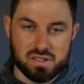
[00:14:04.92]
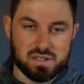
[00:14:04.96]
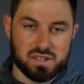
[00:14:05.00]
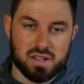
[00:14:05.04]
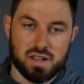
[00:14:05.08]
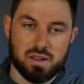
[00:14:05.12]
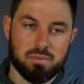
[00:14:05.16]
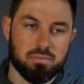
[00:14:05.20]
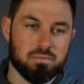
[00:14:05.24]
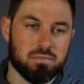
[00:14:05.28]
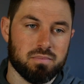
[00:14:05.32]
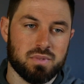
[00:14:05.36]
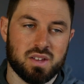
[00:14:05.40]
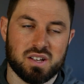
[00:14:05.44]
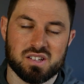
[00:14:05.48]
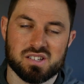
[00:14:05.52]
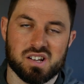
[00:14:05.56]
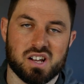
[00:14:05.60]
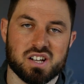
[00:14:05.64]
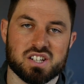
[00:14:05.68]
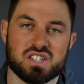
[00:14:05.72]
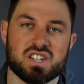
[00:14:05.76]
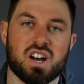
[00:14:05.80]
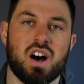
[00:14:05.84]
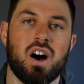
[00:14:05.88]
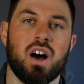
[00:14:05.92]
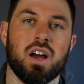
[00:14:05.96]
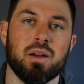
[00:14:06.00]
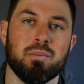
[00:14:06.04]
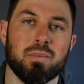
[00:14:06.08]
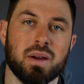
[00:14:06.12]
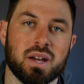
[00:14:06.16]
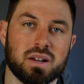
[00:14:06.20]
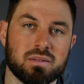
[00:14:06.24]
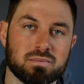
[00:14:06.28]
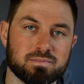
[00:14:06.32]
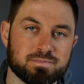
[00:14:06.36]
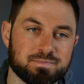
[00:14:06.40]
I say, things like
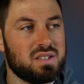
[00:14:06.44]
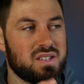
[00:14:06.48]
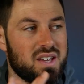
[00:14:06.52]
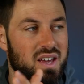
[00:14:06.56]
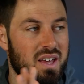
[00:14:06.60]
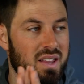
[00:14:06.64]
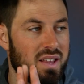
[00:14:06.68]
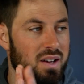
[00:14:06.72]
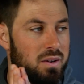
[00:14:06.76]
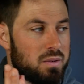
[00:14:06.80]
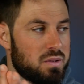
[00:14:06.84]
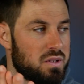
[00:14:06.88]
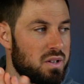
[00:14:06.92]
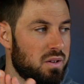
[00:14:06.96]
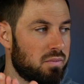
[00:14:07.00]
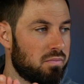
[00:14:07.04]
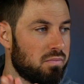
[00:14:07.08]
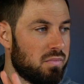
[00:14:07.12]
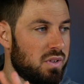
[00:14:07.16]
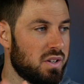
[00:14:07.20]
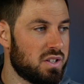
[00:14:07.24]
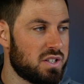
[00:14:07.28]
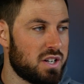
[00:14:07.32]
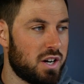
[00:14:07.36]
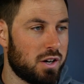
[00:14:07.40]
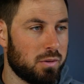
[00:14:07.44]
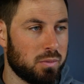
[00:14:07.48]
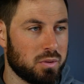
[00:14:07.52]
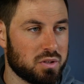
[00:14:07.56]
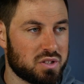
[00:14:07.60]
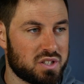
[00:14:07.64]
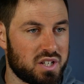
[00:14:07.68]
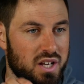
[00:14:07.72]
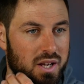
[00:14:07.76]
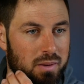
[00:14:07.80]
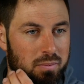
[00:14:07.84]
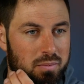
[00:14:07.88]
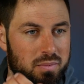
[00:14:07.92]
timing. So yeah, that was a terrible
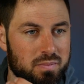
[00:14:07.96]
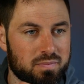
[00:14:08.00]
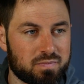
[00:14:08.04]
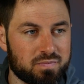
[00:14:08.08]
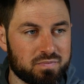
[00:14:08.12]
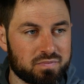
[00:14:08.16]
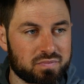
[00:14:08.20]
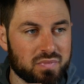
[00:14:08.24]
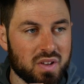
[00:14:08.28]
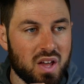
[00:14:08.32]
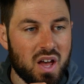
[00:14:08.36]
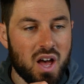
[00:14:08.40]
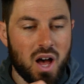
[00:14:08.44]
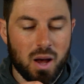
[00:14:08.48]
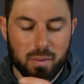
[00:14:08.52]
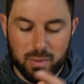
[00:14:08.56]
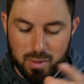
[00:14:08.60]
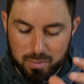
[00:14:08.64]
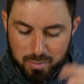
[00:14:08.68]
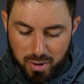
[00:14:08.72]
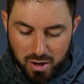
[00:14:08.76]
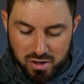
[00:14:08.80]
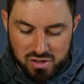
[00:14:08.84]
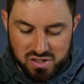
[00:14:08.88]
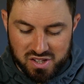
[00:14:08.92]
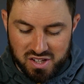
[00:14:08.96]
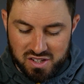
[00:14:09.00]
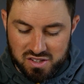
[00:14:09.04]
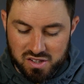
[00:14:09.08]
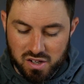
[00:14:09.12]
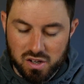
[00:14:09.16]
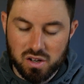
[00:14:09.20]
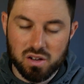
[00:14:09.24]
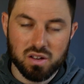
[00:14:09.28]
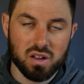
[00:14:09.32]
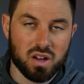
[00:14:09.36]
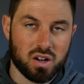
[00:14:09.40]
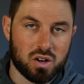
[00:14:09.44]
tip. I mean, most of these
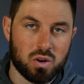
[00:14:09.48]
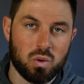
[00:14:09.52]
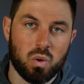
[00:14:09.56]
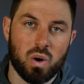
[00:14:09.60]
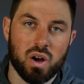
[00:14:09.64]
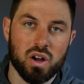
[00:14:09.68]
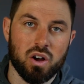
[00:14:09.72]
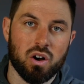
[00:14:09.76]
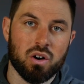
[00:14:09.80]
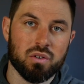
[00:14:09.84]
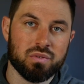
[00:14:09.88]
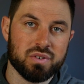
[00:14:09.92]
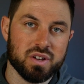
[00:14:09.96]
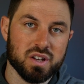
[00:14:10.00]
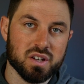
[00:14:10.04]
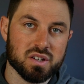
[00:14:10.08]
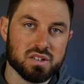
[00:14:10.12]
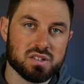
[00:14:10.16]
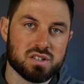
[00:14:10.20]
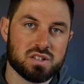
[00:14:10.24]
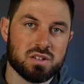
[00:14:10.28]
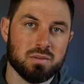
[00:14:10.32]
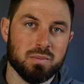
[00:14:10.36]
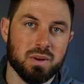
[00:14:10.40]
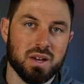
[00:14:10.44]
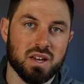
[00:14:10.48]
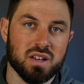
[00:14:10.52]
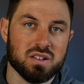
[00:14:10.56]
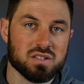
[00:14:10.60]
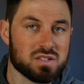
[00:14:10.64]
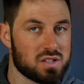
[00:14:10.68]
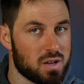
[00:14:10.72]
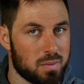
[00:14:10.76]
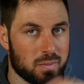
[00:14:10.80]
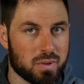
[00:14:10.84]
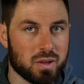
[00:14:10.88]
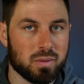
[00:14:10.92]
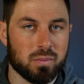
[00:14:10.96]
are quite obvious to me, and
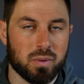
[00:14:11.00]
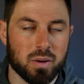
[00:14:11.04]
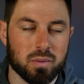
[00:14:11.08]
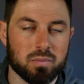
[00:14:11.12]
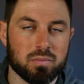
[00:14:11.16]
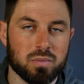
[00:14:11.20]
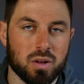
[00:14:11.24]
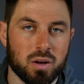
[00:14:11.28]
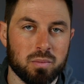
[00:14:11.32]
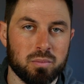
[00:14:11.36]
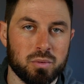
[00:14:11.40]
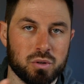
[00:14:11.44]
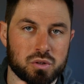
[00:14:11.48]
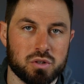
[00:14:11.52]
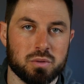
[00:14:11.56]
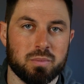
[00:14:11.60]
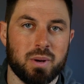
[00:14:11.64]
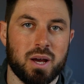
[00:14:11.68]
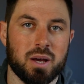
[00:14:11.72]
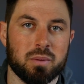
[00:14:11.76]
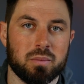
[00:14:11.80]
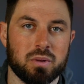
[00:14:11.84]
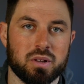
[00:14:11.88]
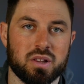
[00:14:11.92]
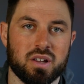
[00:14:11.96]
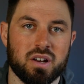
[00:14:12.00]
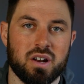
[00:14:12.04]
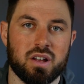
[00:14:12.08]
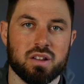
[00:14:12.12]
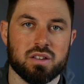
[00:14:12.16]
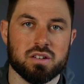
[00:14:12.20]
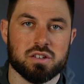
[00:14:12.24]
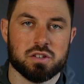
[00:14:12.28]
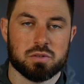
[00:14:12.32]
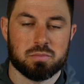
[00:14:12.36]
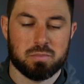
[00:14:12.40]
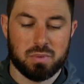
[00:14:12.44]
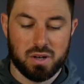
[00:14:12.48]
some of them are more debatable than
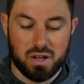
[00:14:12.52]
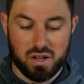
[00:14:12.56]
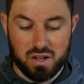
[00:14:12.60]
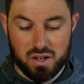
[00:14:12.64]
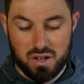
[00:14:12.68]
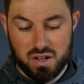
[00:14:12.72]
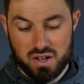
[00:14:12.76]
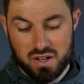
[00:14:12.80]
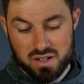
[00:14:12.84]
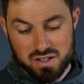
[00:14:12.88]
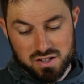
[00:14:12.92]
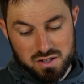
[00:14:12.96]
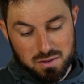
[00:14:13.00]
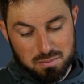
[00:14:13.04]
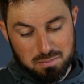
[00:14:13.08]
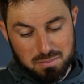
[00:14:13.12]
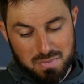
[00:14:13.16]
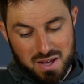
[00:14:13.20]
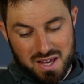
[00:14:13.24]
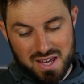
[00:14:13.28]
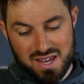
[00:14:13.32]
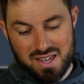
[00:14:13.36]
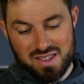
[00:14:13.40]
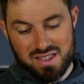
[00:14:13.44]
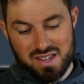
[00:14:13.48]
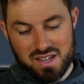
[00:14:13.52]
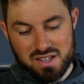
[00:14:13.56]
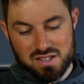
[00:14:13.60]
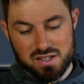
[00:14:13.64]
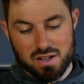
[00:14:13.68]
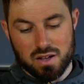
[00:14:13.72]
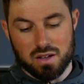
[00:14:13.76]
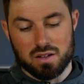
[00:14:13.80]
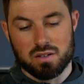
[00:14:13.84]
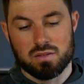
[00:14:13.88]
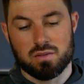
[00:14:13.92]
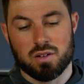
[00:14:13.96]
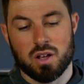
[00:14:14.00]
others, but to me, these
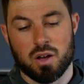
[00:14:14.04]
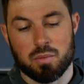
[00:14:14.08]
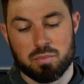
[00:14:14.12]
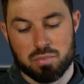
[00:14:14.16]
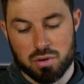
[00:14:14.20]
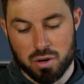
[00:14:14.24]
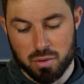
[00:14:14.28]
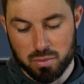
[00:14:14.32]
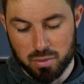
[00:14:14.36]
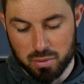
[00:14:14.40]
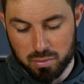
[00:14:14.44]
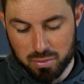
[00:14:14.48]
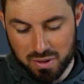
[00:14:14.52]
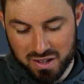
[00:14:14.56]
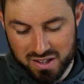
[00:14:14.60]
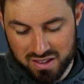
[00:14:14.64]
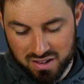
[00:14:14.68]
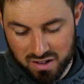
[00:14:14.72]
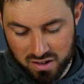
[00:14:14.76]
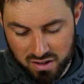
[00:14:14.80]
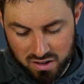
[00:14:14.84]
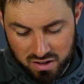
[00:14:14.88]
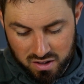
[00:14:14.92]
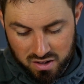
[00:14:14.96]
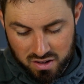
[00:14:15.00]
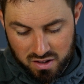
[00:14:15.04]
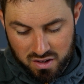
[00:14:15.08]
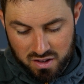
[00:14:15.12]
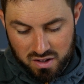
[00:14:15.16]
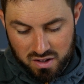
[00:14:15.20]
are probably the